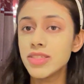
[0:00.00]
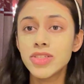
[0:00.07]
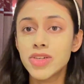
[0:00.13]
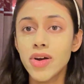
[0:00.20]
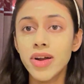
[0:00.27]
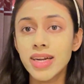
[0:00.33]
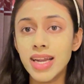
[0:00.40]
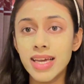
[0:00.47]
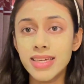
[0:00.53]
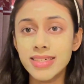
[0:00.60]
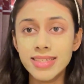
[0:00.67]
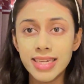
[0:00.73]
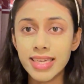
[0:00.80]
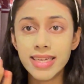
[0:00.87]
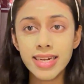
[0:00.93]
It's not like
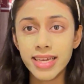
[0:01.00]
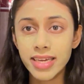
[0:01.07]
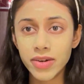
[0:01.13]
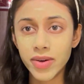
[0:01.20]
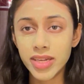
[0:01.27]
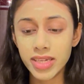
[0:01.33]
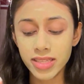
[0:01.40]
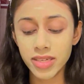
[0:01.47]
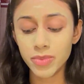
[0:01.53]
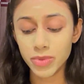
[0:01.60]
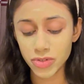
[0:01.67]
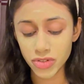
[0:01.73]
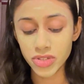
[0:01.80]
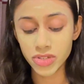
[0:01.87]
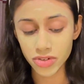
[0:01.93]
tingling or anything,
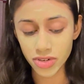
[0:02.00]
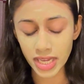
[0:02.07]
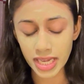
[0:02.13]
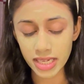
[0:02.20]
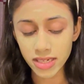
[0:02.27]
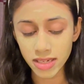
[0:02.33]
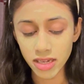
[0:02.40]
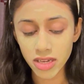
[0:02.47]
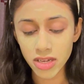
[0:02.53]
which is great.